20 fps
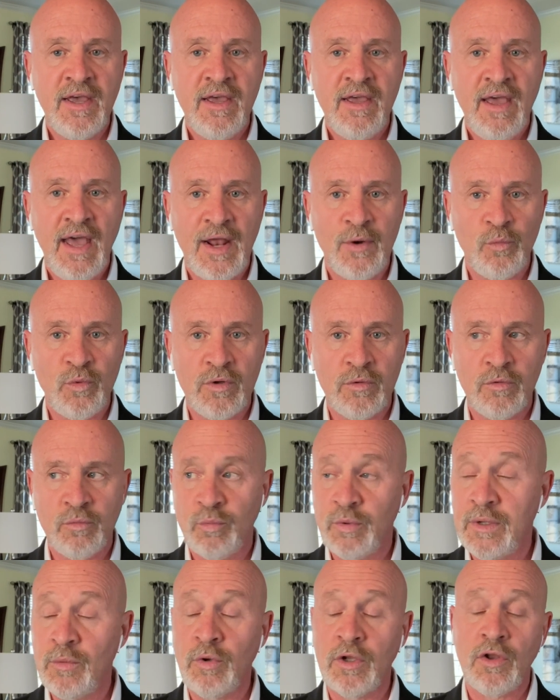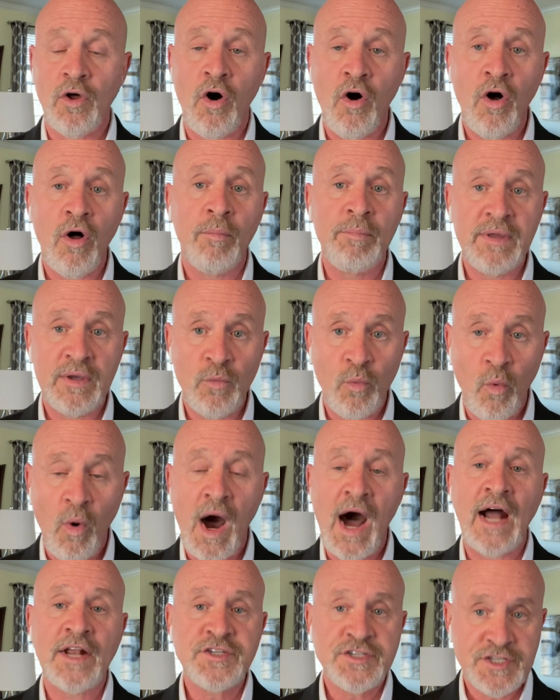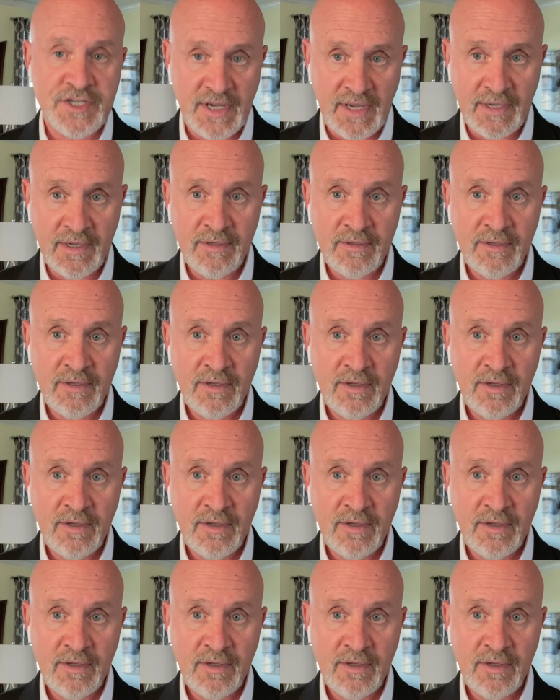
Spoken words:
and we will all be watching